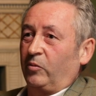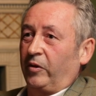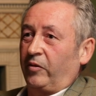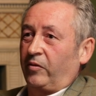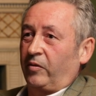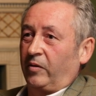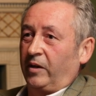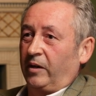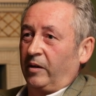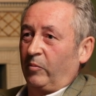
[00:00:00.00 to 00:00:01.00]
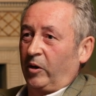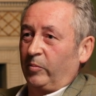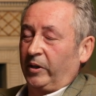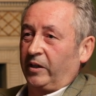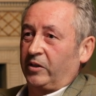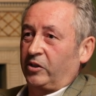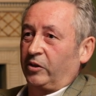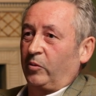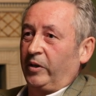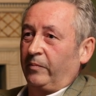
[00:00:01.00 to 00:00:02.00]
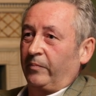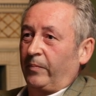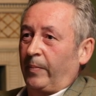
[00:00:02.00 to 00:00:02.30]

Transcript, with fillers: with uh, Martin McGuinness and the Queen